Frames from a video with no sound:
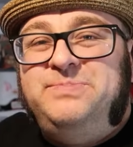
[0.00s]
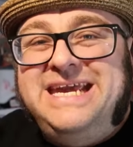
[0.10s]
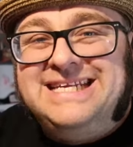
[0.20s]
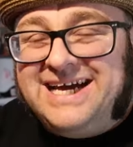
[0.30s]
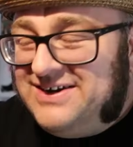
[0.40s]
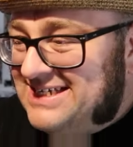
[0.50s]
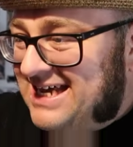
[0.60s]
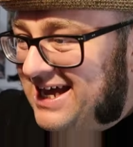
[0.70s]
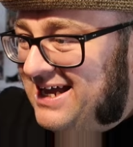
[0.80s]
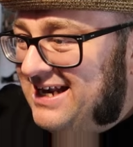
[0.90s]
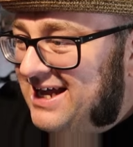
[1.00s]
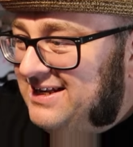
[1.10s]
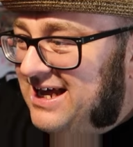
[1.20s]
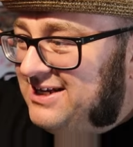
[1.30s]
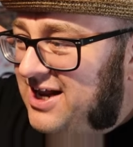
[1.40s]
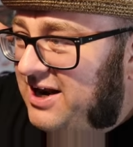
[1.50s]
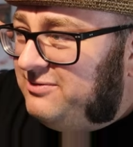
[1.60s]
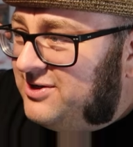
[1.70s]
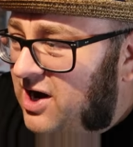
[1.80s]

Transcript: peeked out his head and, and, and